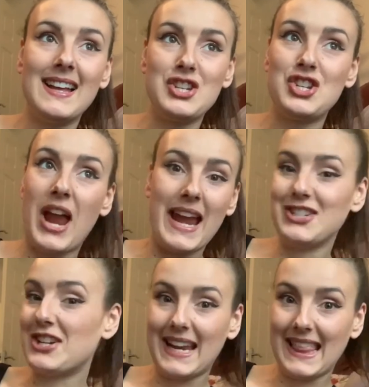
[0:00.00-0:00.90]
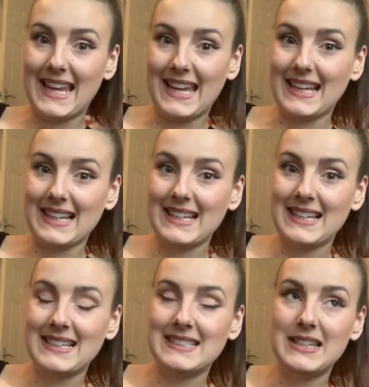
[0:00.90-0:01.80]
change anything.
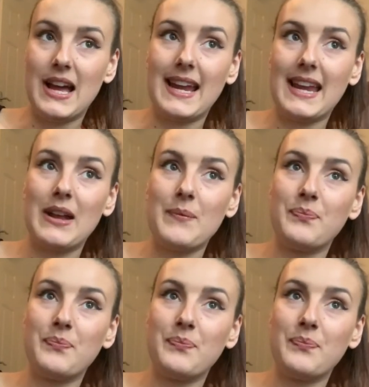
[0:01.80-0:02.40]
Like,